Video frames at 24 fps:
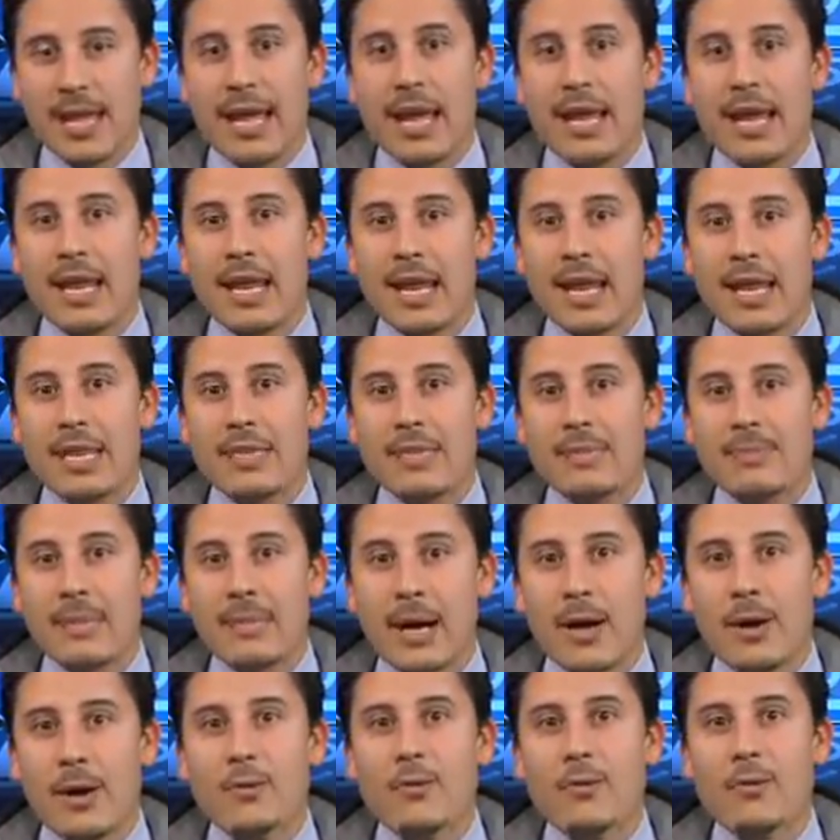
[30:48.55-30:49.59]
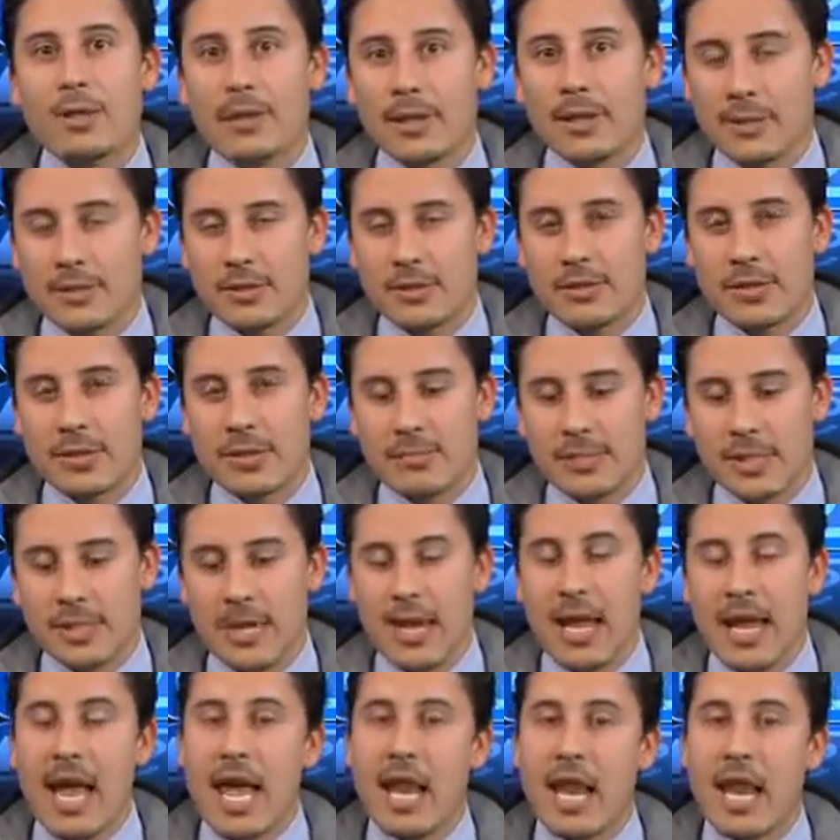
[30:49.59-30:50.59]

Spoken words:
It is about relationships.